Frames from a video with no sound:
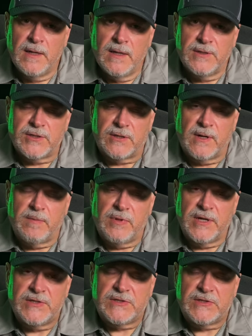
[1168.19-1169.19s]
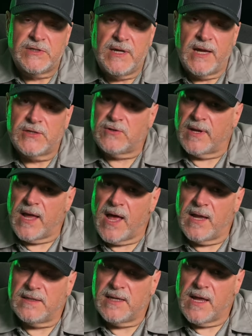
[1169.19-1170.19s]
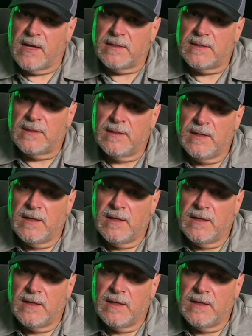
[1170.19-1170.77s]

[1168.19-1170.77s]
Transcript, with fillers: It's a great place to see extra content